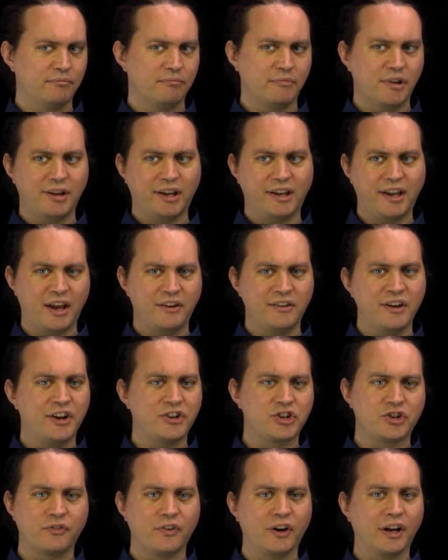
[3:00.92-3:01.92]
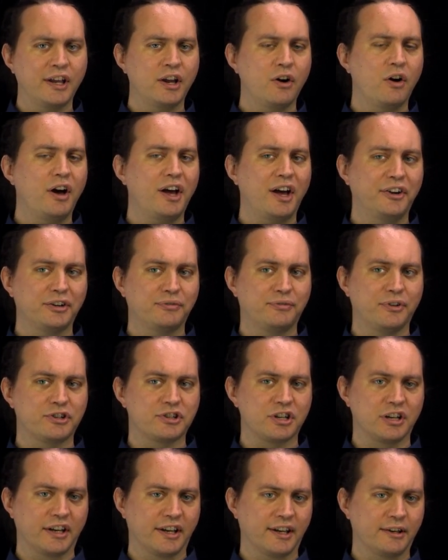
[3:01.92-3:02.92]
Again, naturally or
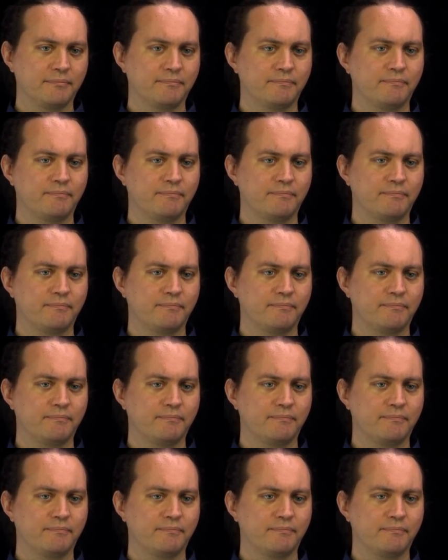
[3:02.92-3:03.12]
artificially.